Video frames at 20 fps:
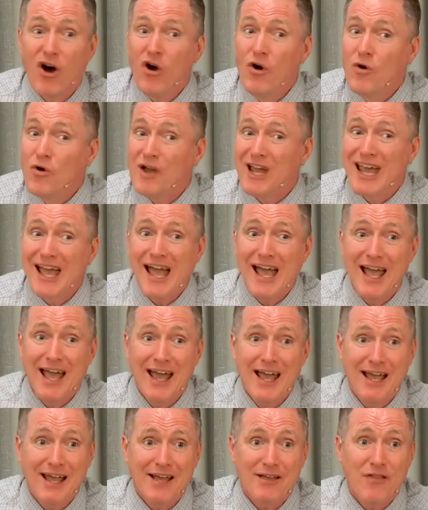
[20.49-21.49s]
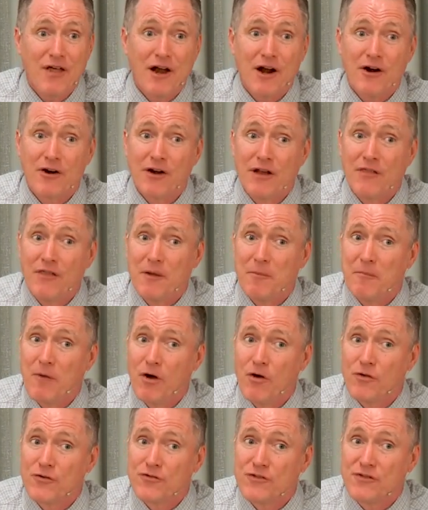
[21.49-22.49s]
okay that are in the
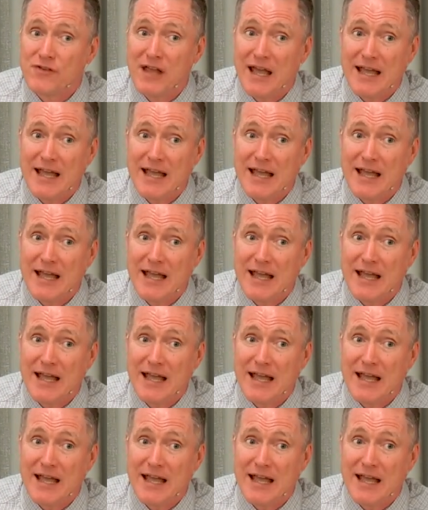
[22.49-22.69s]
most